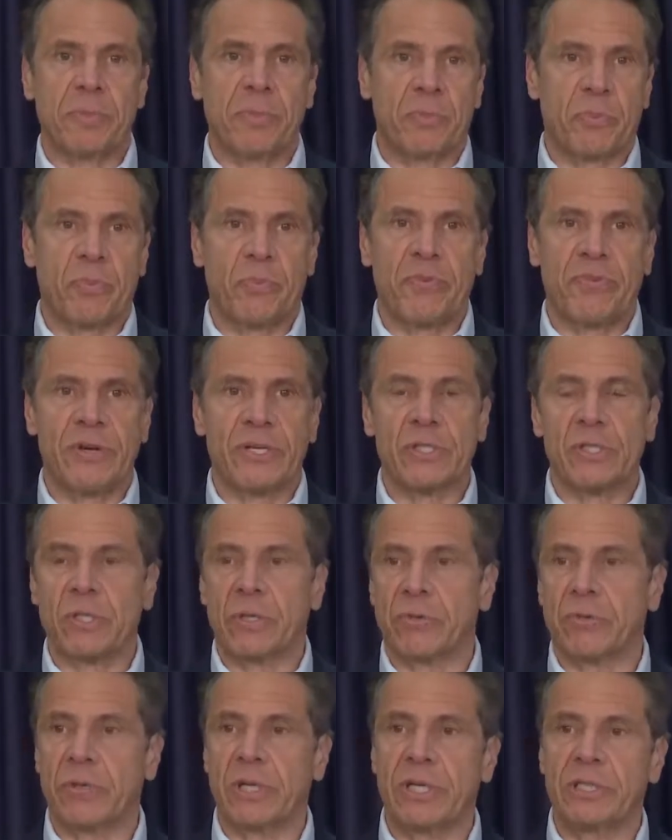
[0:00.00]
and
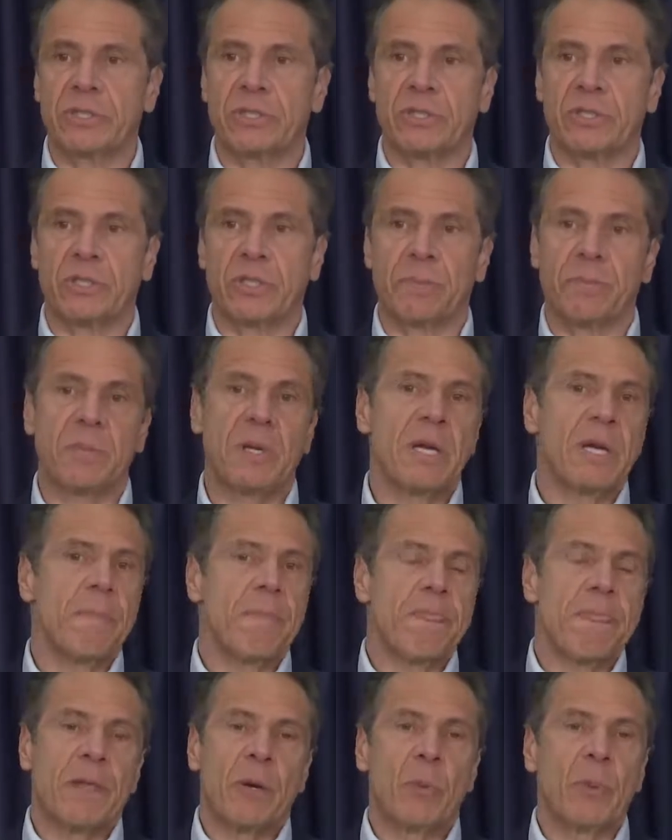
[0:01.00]
professional relationship.
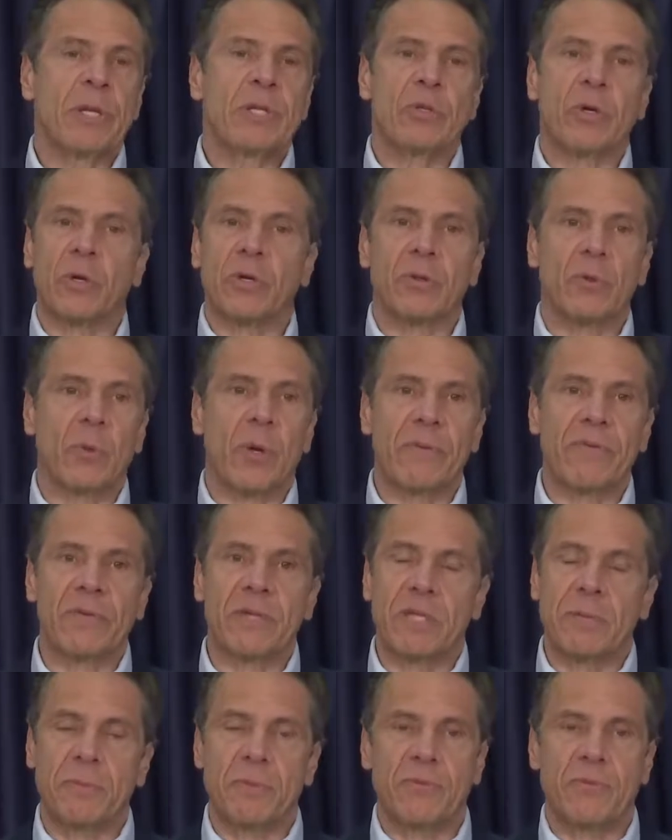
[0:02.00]
We talk through
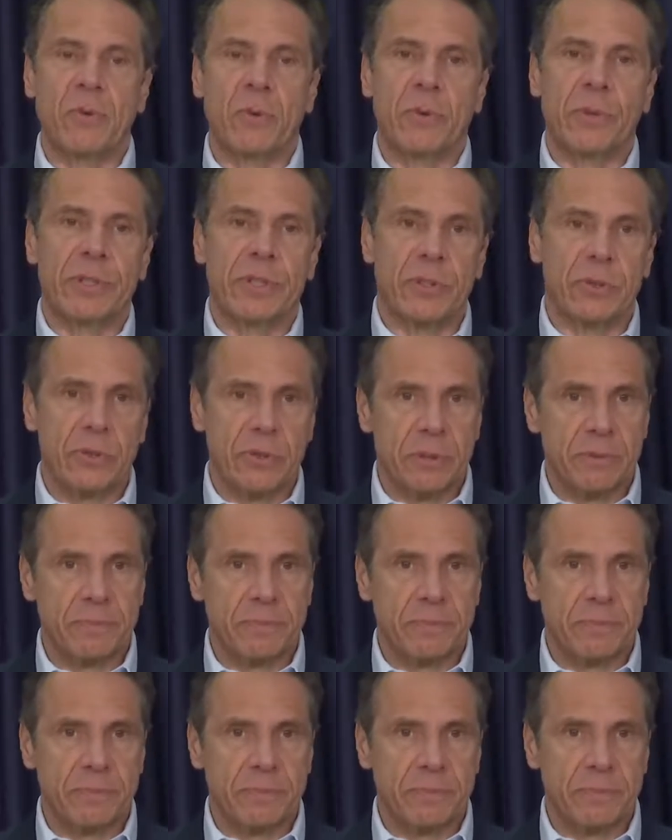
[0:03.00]
everything before we do it.